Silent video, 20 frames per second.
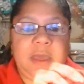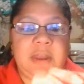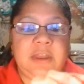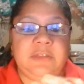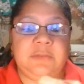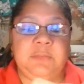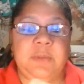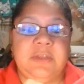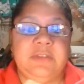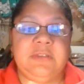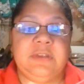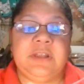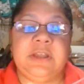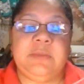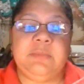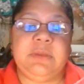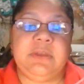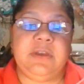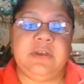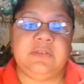And it's
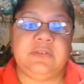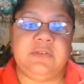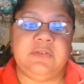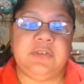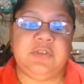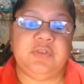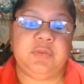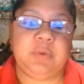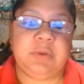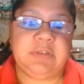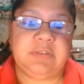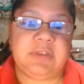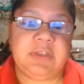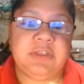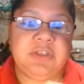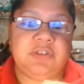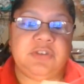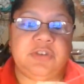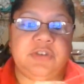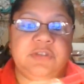basically because of the twists
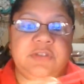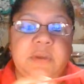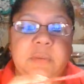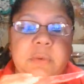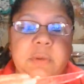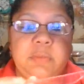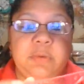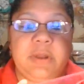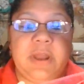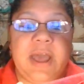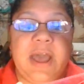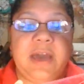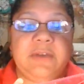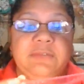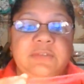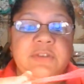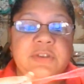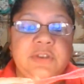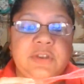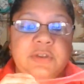and the turns that we would
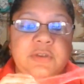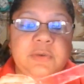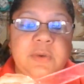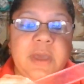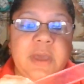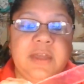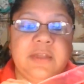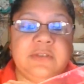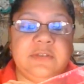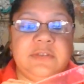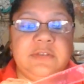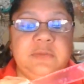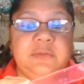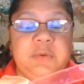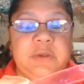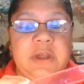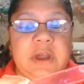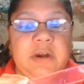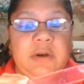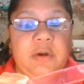have to do. And
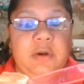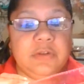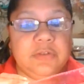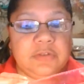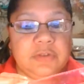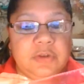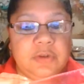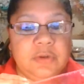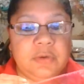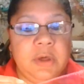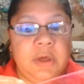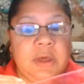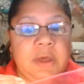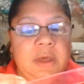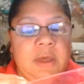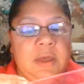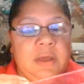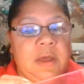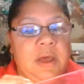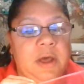since we are also
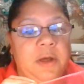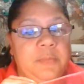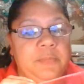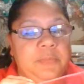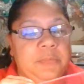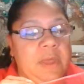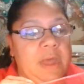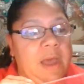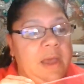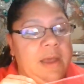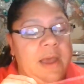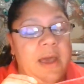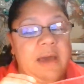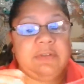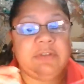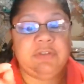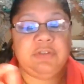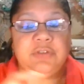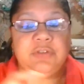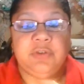
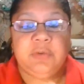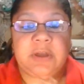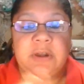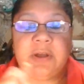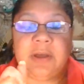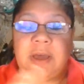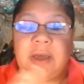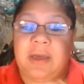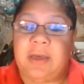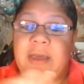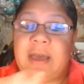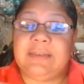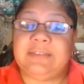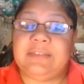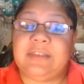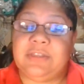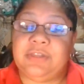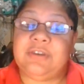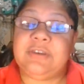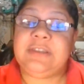having to do it
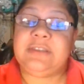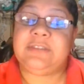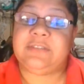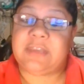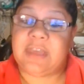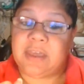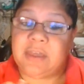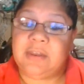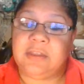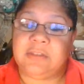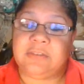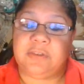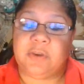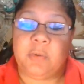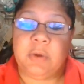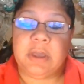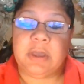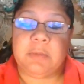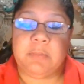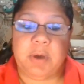as a 30-second, it's a
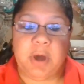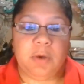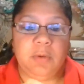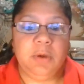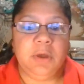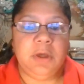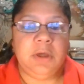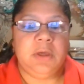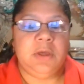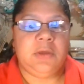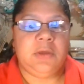quick bow.